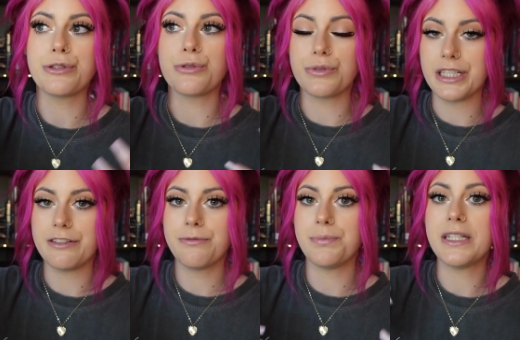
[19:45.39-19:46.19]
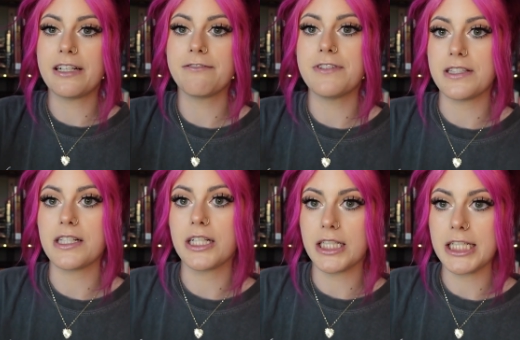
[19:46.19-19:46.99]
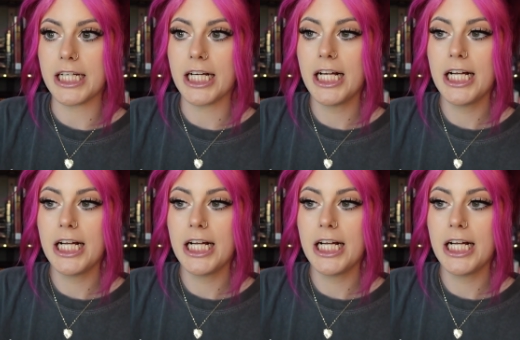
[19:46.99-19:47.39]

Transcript: grief being physically